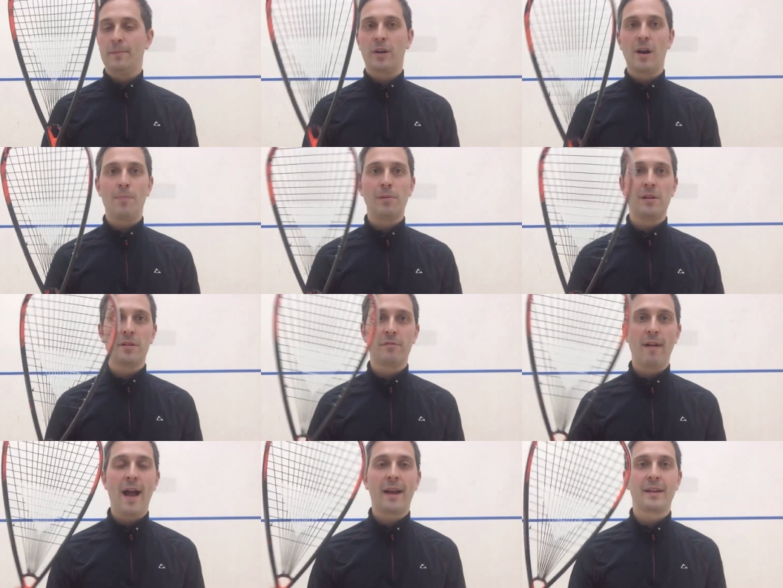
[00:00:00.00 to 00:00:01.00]
couple other
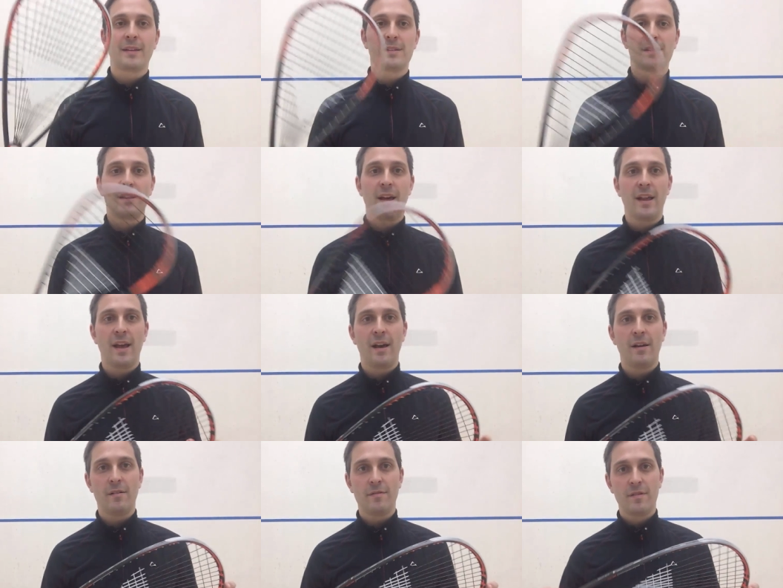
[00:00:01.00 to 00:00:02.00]
rackets that
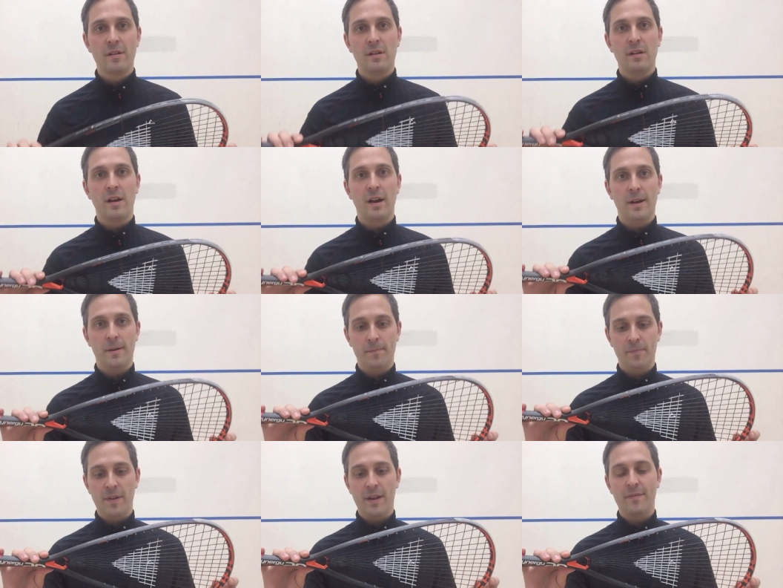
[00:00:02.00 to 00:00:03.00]
have
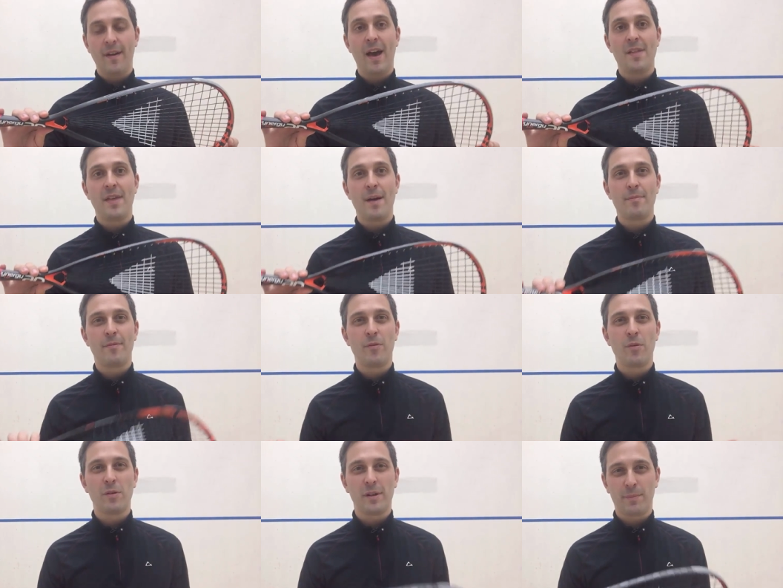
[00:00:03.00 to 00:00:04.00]
had that
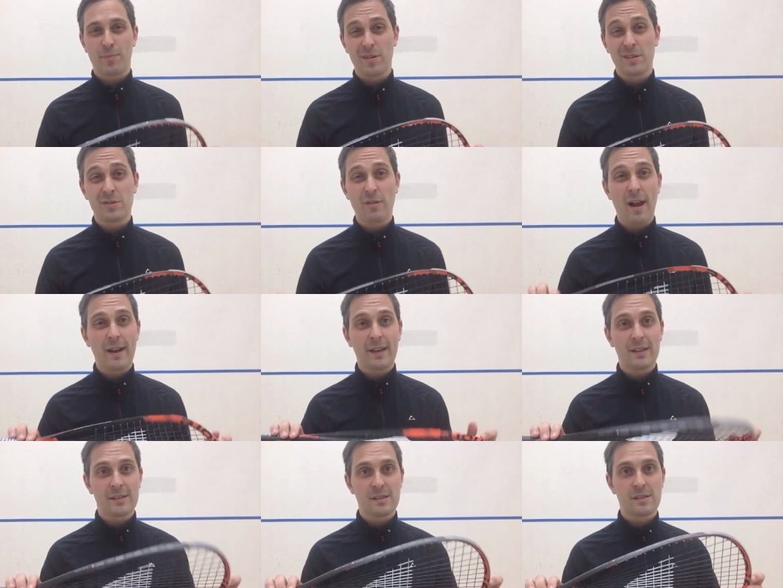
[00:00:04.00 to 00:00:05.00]
before, like Prince
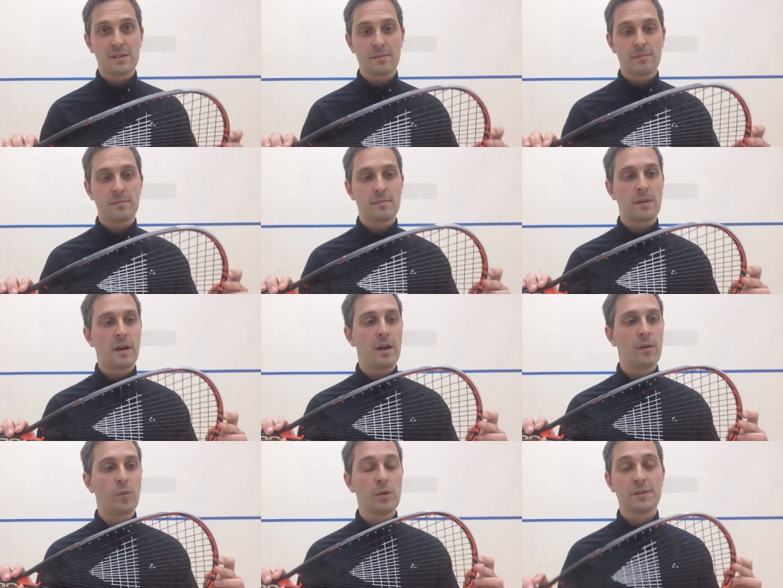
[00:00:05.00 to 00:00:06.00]
rackets, and some
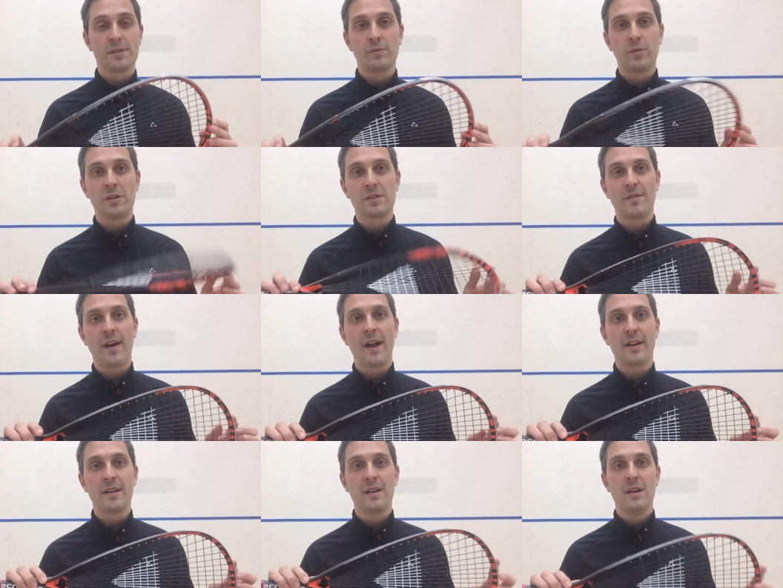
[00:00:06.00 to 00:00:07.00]
Wilson ones have
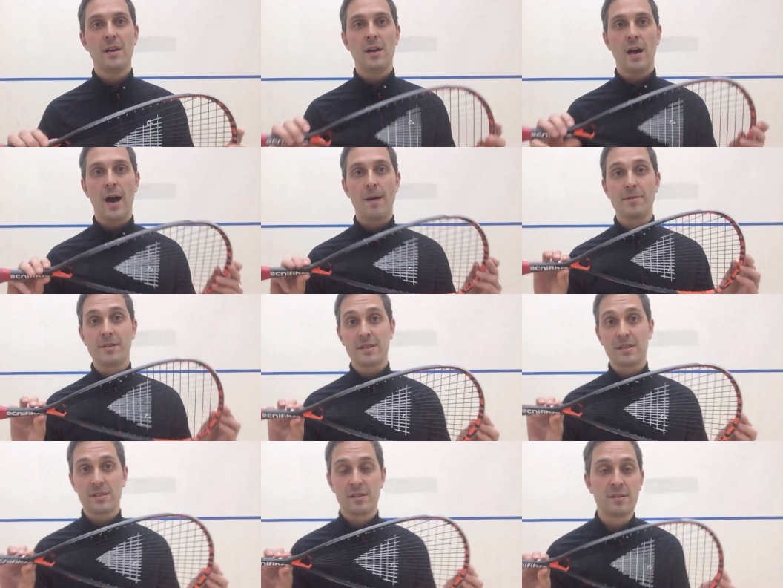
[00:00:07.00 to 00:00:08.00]
had it. But this
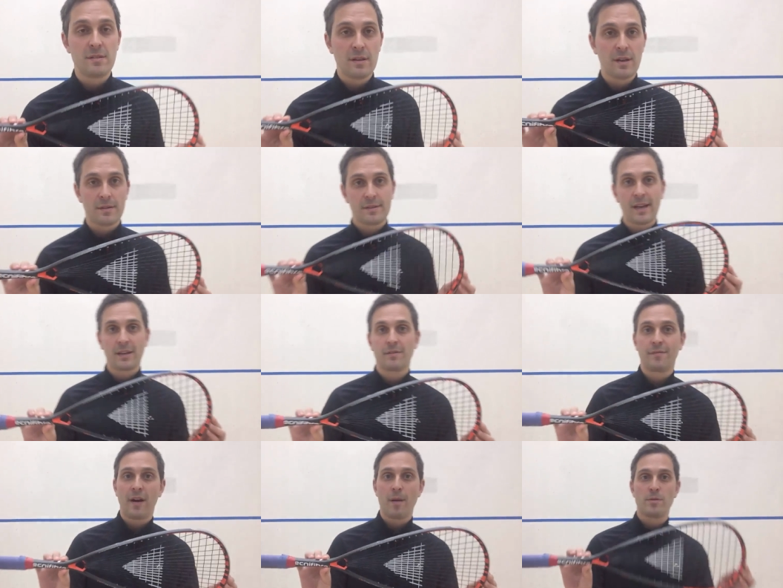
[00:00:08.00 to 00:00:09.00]
is
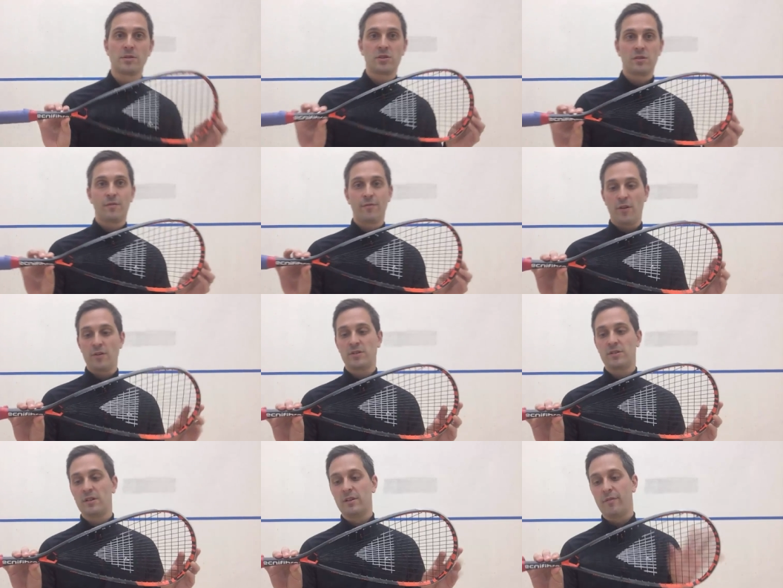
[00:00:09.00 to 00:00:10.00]
Tecnifibre's
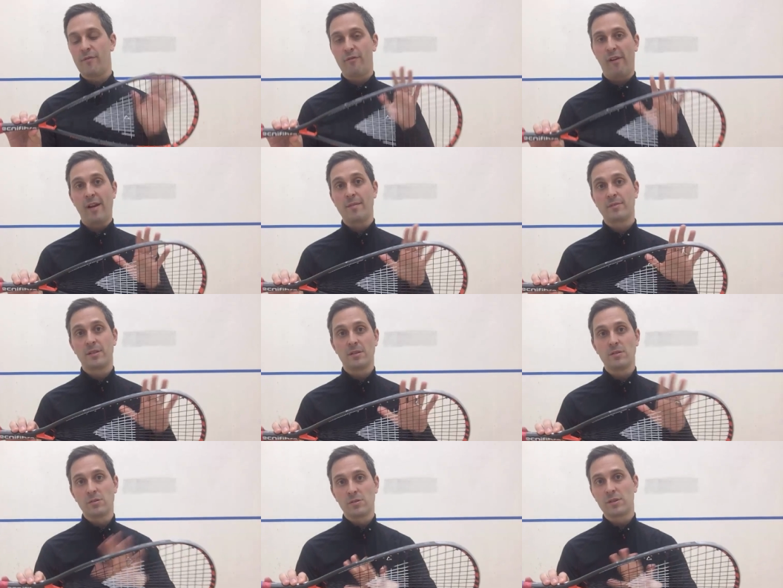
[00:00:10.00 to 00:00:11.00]
first frame to
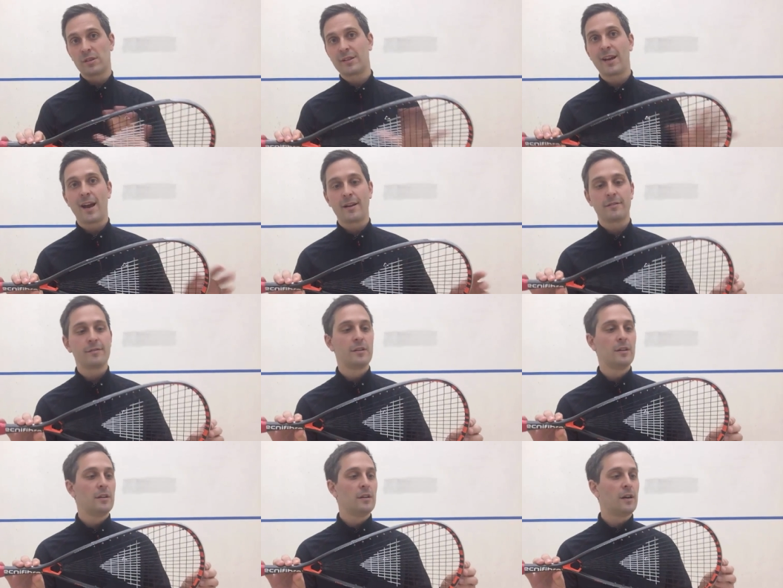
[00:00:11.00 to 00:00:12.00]
use this kind of
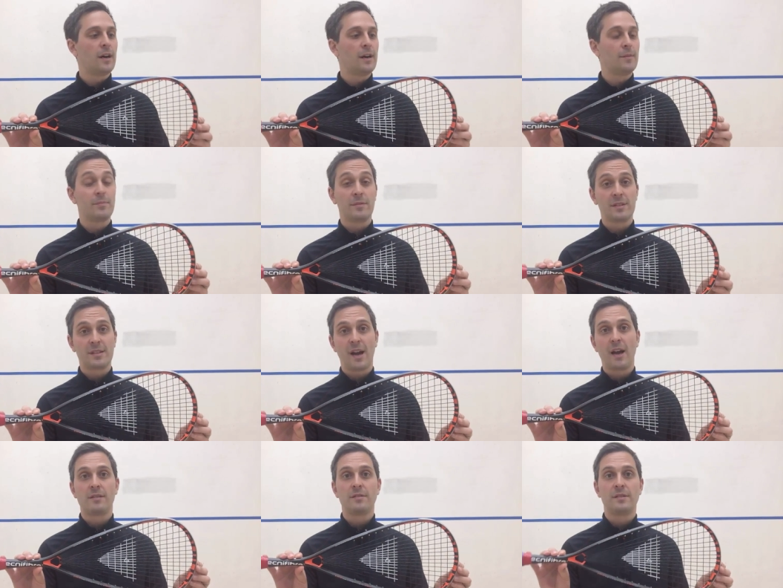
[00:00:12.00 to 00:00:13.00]

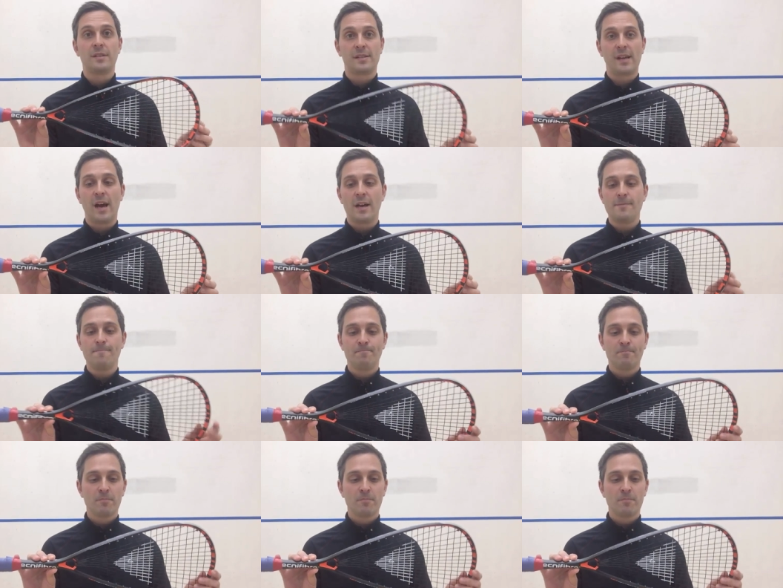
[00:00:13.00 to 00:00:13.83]
design.